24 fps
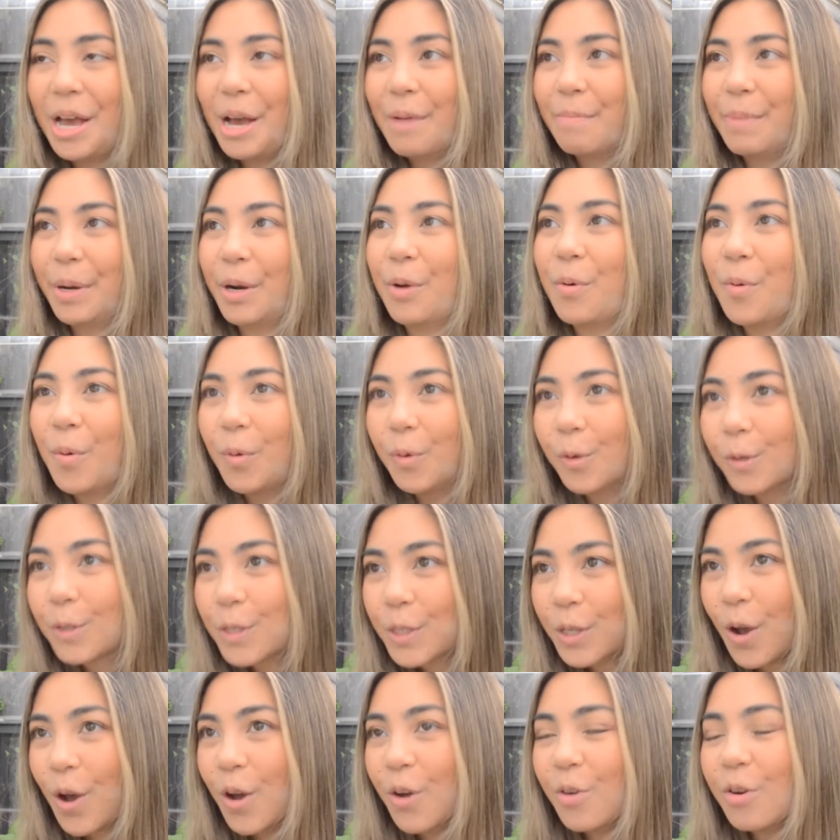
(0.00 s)
but
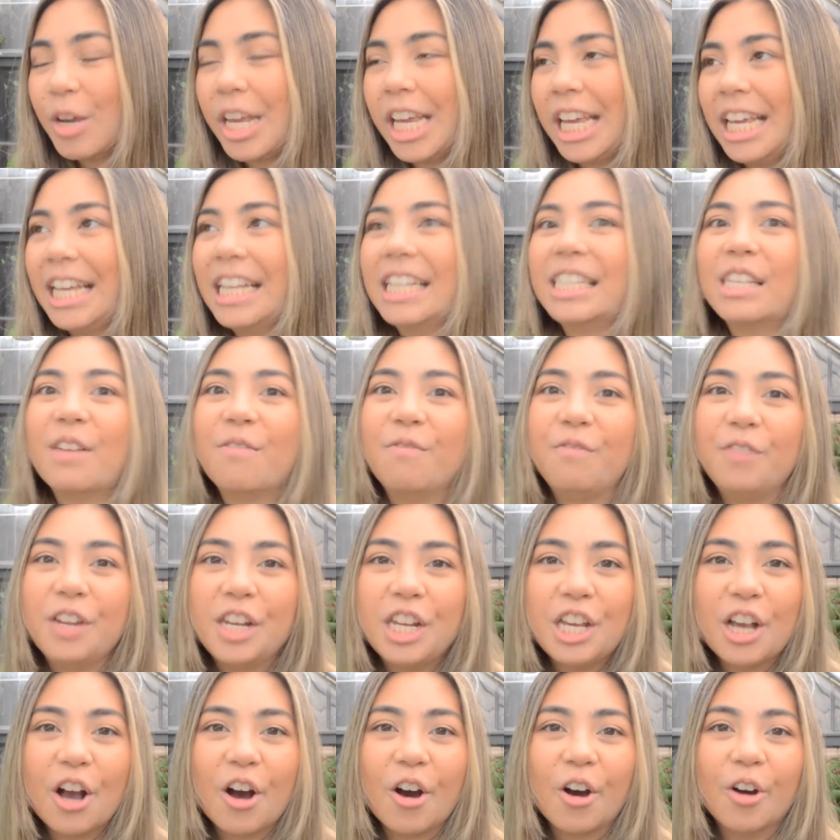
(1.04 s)
also his
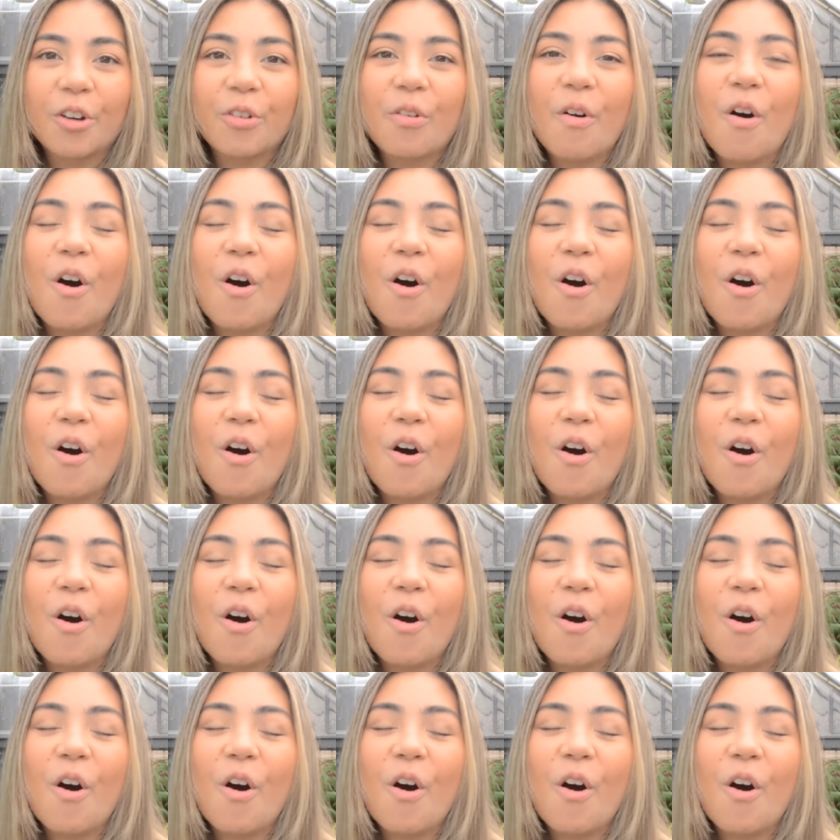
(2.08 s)
video